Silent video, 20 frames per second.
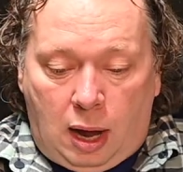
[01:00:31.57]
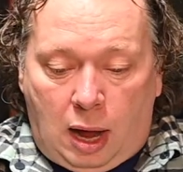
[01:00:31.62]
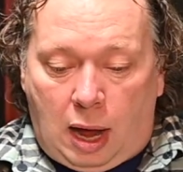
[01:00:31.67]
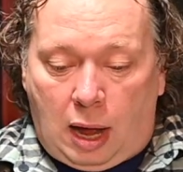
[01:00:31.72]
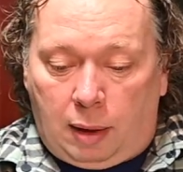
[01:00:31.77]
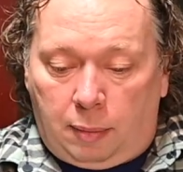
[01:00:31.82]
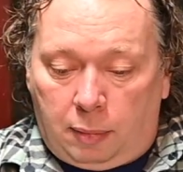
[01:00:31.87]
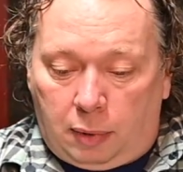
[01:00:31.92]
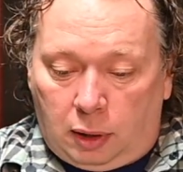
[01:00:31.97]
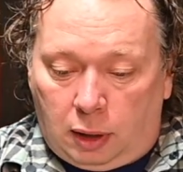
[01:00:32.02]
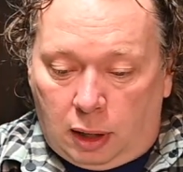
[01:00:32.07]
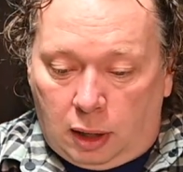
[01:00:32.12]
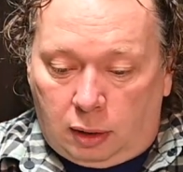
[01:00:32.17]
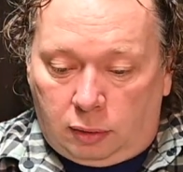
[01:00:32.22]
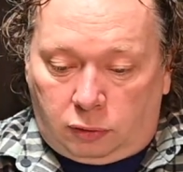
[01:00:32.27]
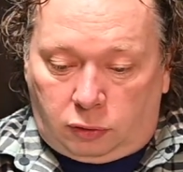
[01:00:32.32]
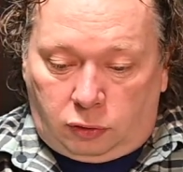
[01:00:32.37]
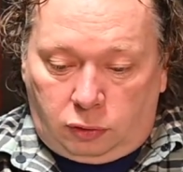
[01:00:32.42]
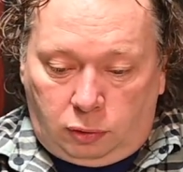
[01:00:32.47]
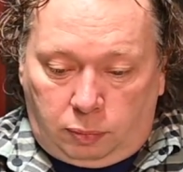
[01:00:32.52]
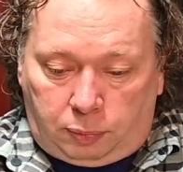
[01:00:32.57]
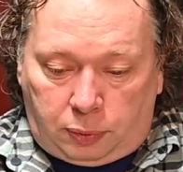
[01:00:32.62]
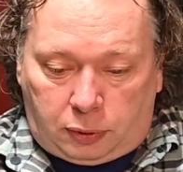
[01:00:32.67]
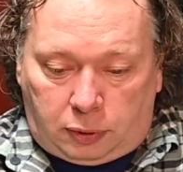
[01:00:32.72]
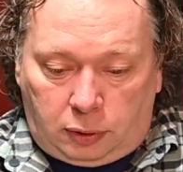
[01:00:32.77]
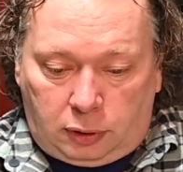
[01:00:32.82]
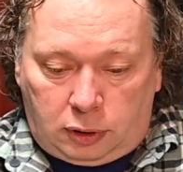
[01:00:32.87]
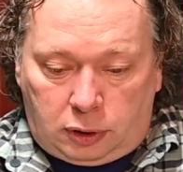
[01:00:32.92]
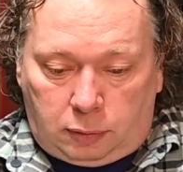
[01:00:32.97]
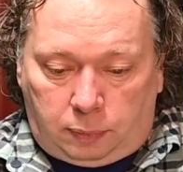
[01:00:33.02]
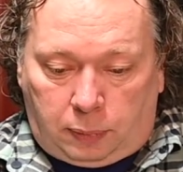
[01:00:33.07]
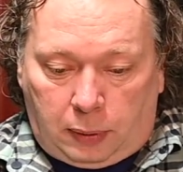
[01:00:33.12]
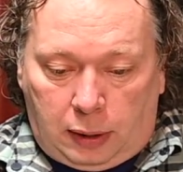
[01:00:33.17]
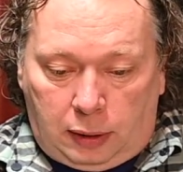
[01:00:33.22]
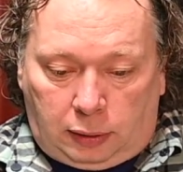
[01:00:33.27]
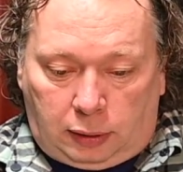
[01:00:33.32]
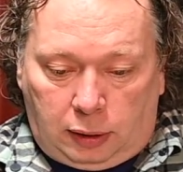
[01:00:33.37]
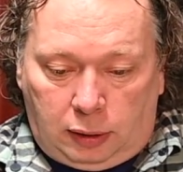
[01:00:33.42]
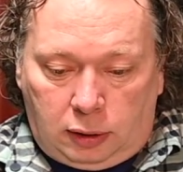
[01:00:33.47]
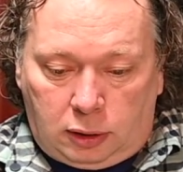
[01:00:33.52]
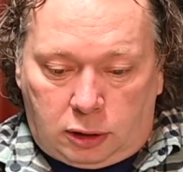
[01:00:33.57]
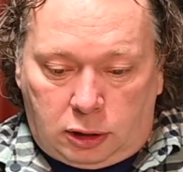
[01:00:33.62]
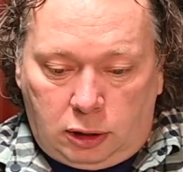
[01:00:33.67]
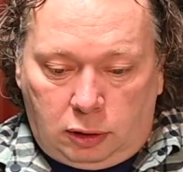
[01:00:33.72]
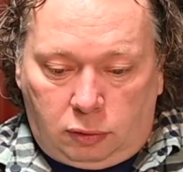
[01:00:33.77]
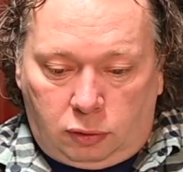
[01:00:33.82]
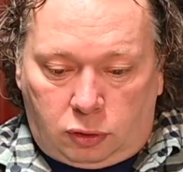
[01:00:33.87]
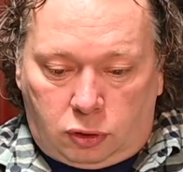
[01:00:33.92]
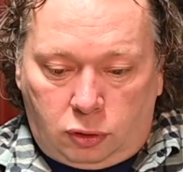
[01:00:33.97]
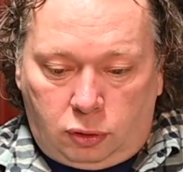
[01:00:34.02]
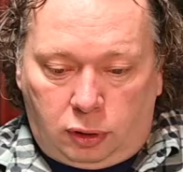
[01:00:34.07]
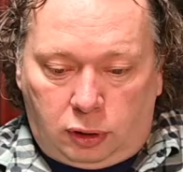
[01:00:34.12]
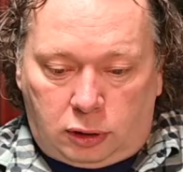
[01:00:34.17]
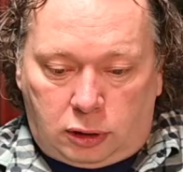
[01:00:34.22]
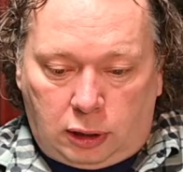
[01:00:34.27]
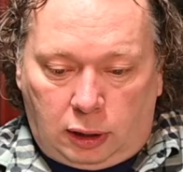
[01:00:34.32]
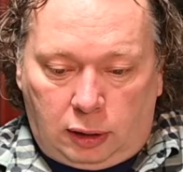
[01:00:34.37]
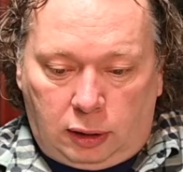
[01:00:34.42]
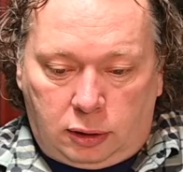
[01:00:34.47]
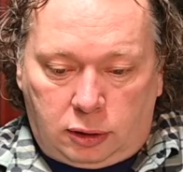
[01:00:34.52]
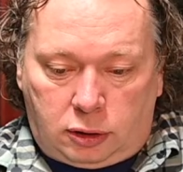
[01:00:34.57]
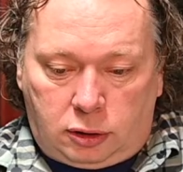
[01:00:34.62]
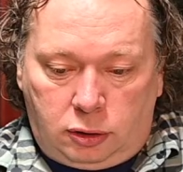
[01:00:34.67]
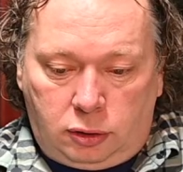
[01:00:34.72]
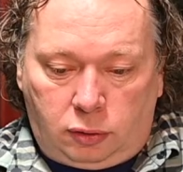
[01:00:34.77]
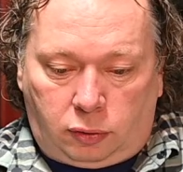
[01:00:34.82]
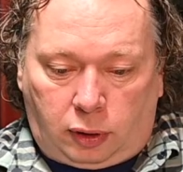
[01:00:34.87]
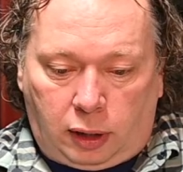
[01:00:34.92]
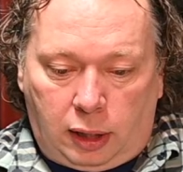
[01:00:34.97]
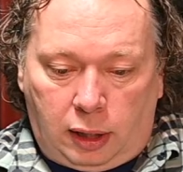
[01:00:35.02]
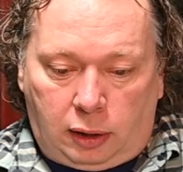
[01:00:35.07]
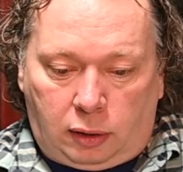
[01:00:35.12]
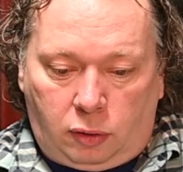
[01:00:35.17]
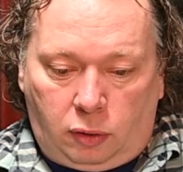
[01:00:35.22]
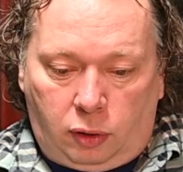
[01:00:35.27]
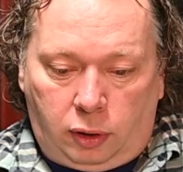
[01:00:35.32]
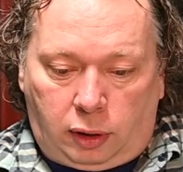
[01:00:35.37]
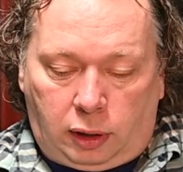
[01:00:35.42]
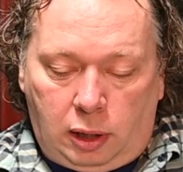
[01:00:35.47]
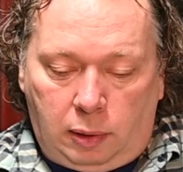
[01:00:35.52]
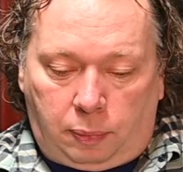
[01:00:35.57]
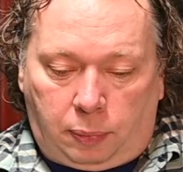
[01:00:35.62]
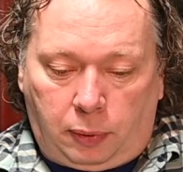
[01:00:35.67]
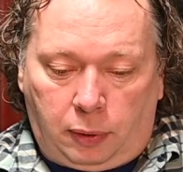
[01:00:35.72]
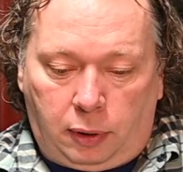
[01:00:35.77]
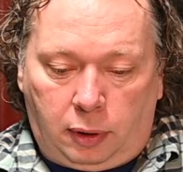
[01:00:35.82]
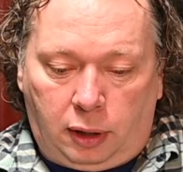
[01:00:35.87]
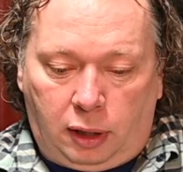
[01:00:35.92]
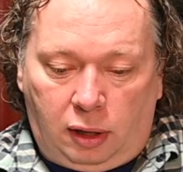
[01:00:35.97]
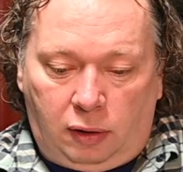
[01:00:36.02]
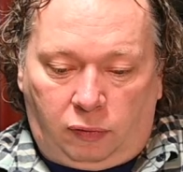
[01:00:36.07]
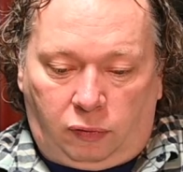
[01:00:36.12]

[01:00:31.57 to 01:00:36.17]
I'm allowed to participate in the Shirotsuri Challenge, UK Koi Keeper.